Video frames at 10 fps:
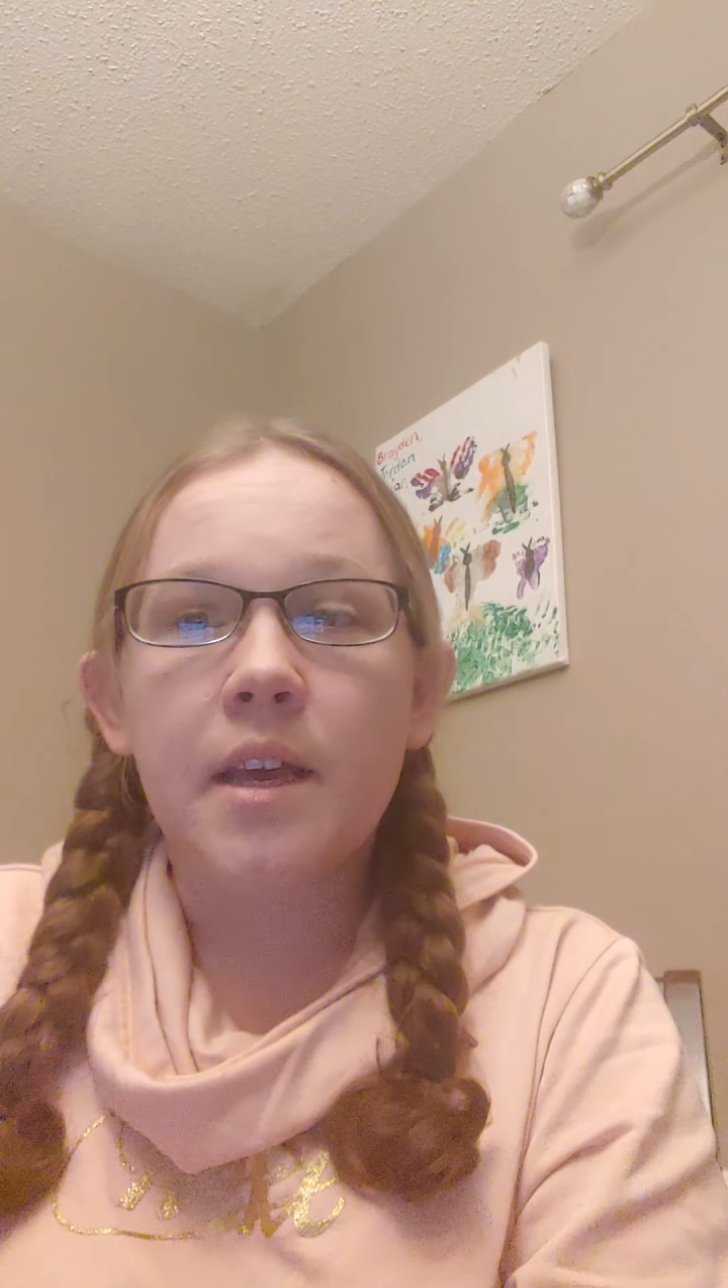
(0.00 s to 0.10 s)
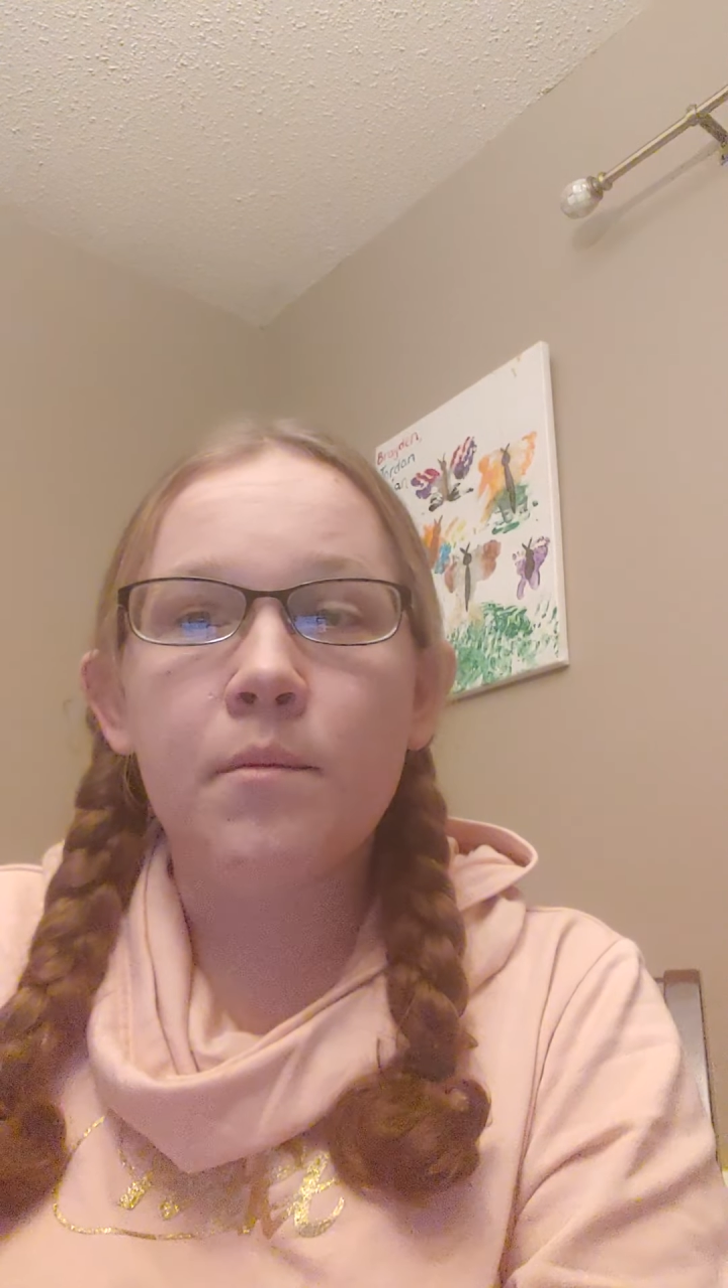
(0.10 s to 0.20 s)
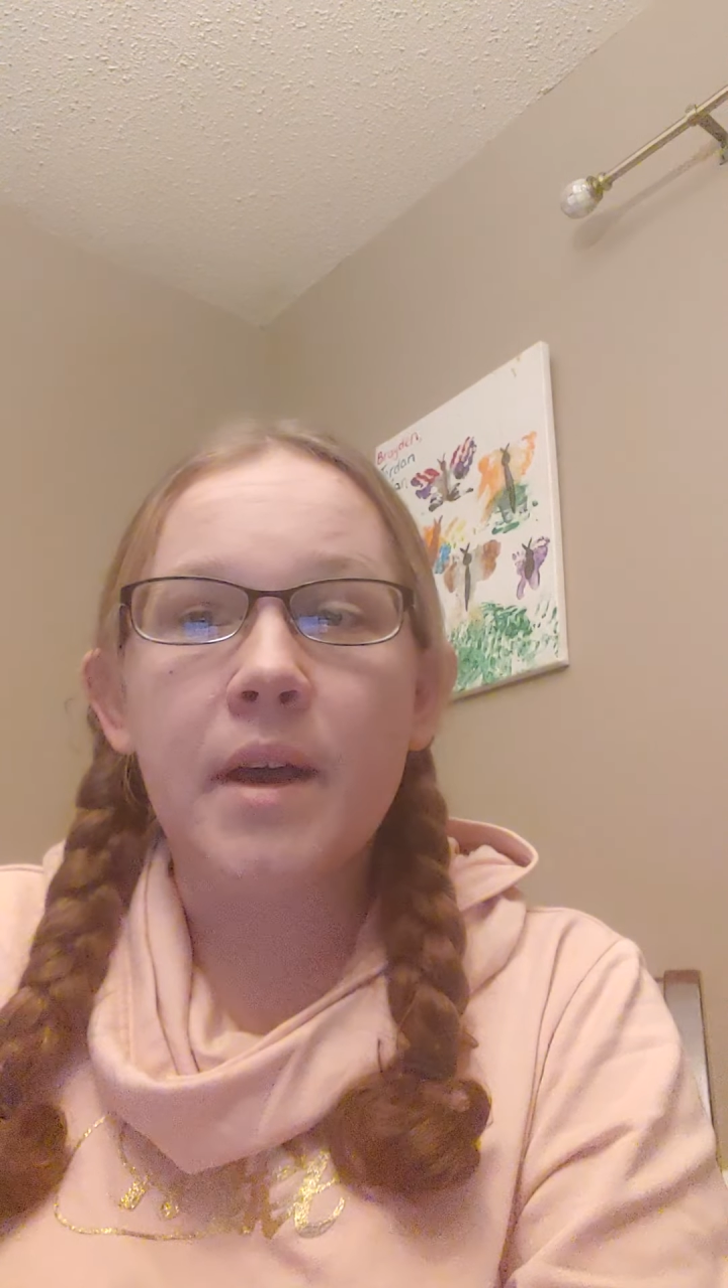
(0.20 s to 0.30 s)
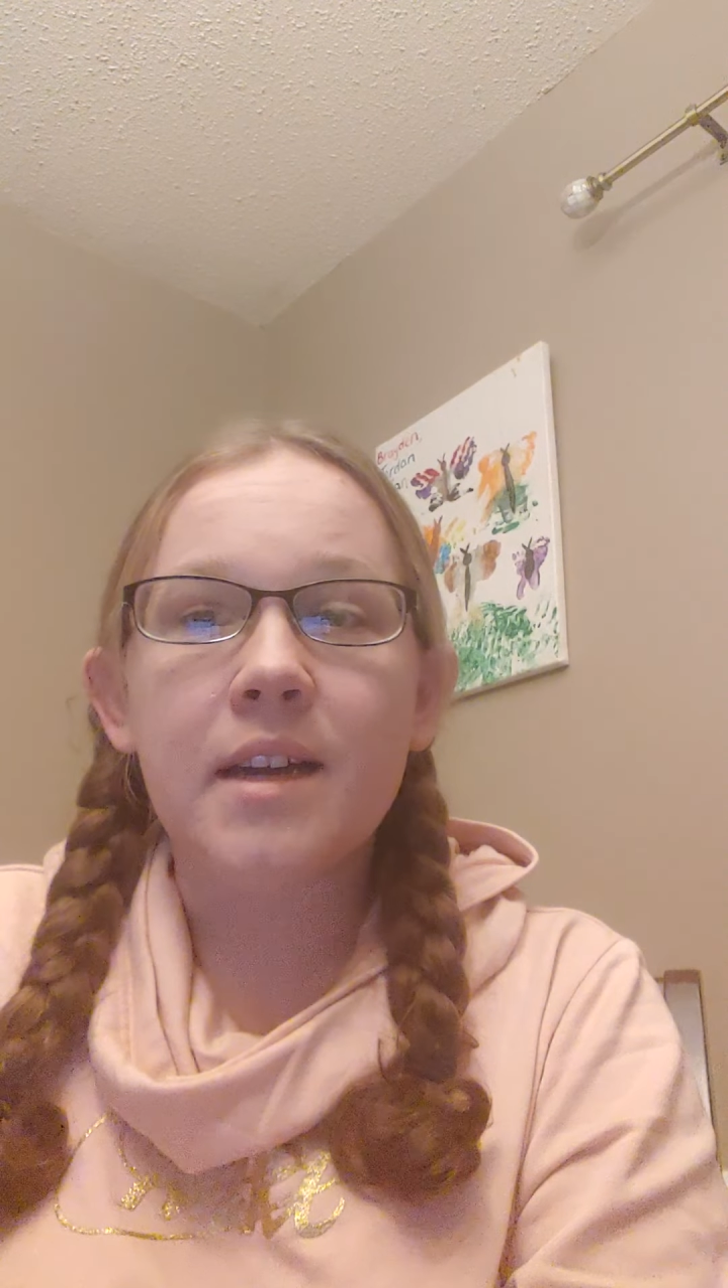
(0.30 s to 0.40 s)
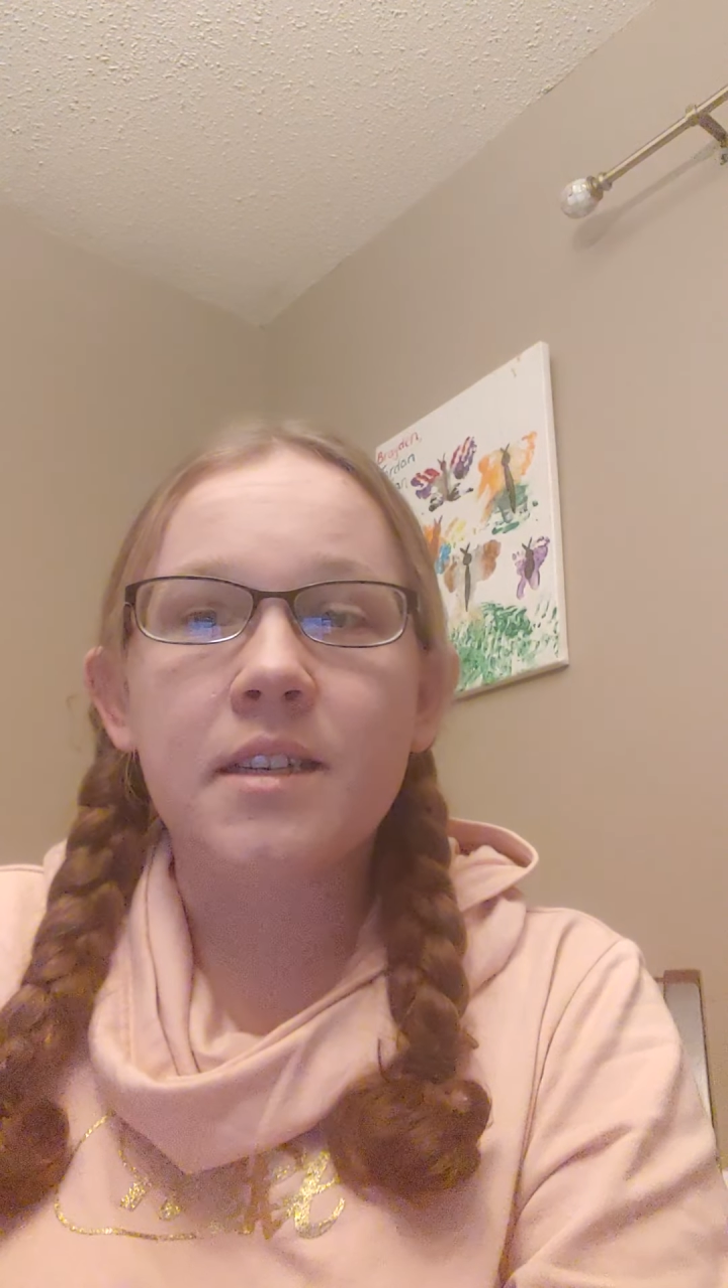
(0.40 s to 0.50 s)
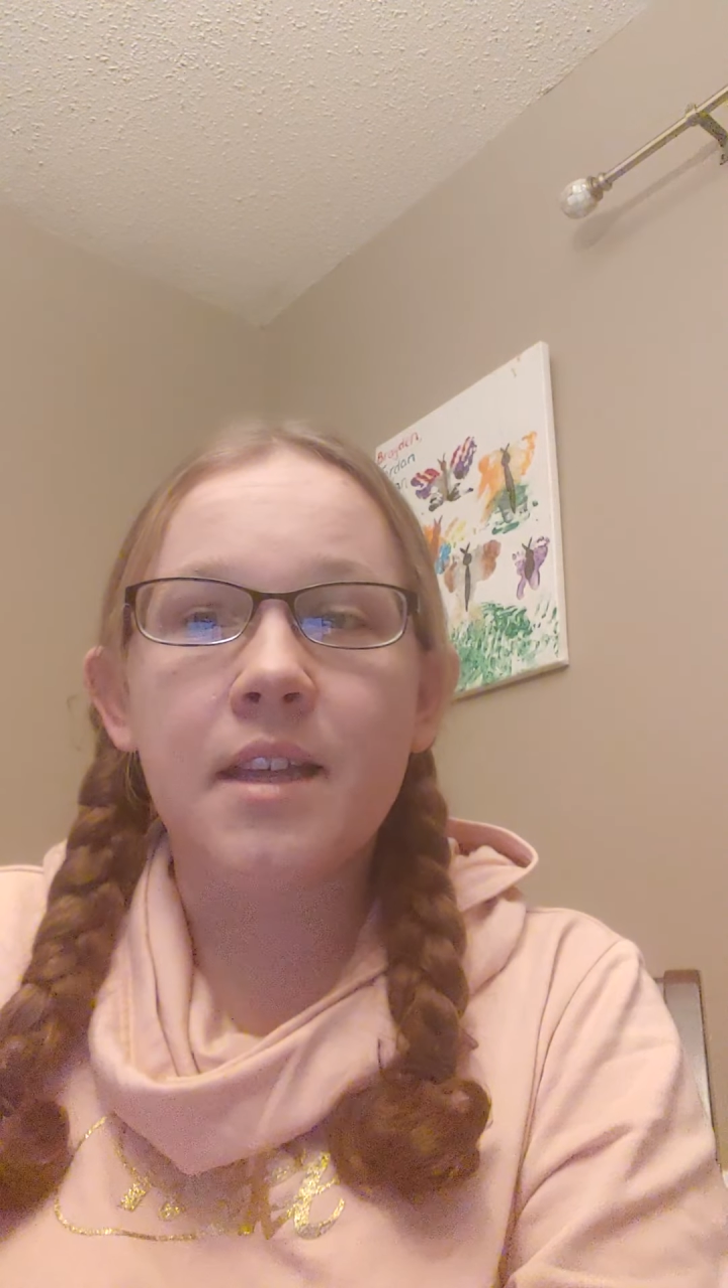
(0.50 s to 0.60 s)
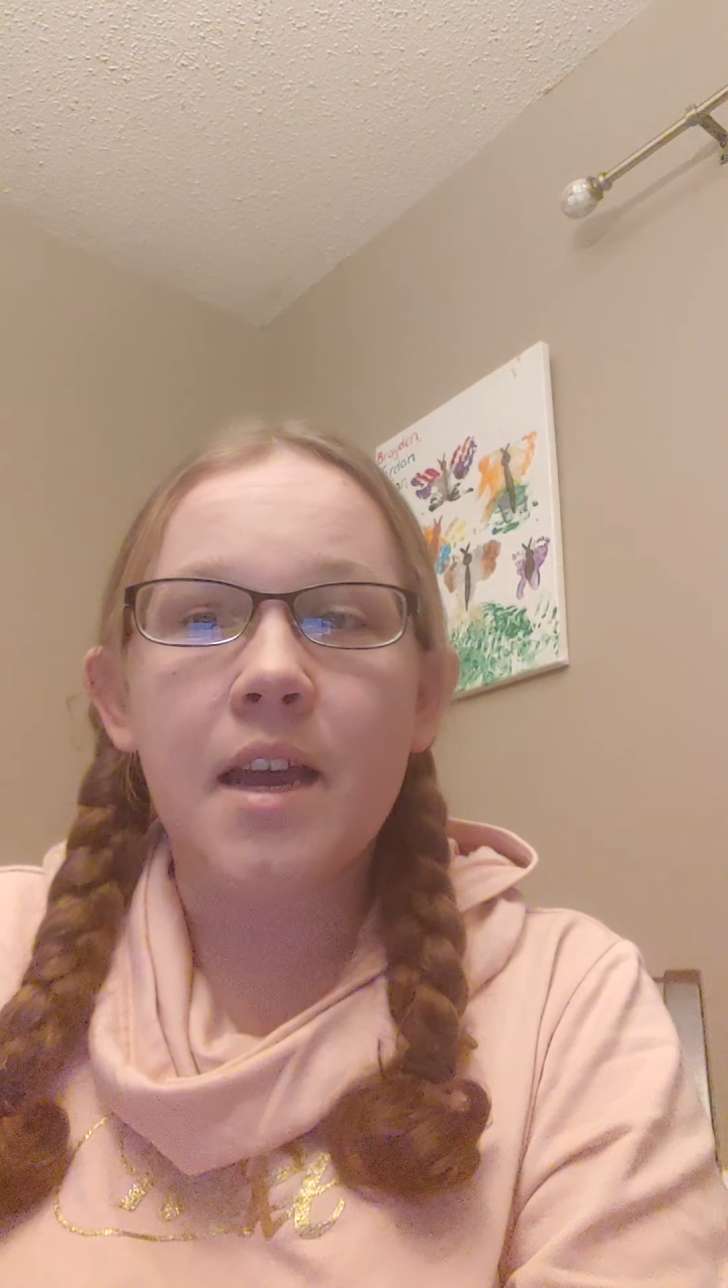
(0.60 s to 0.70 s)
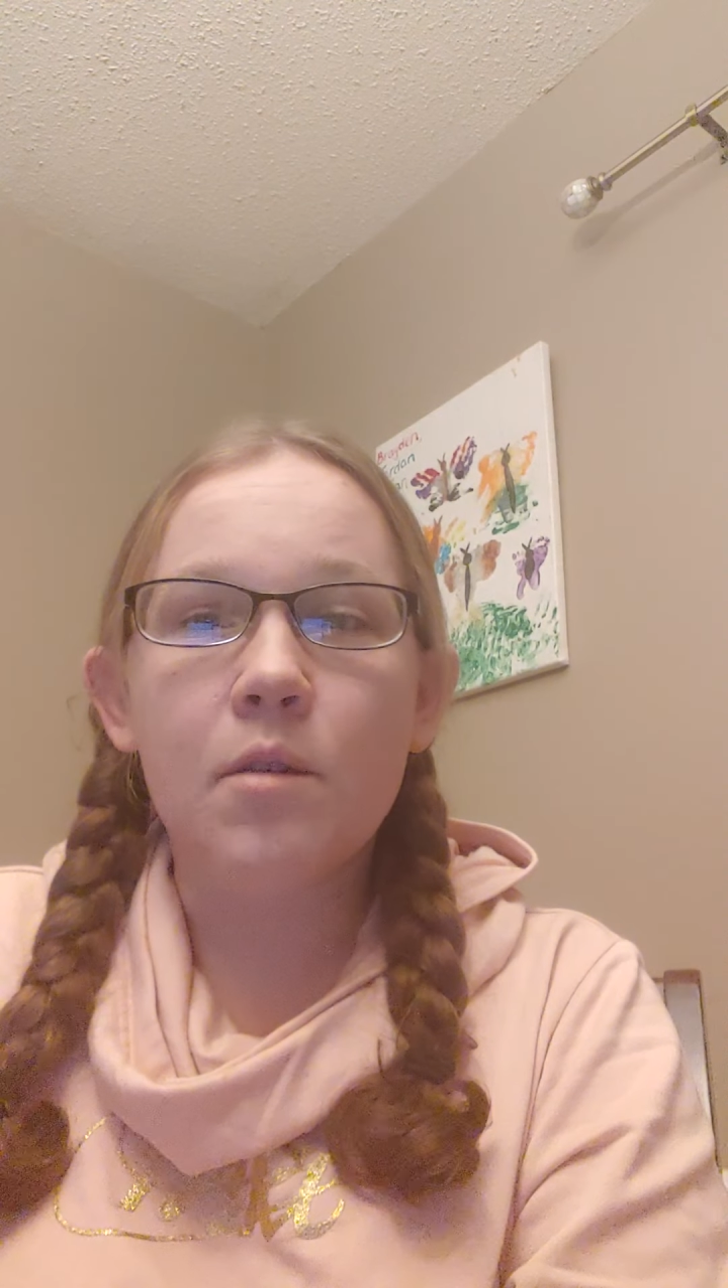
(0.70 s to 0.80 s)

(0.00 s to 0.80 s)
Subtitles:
impact the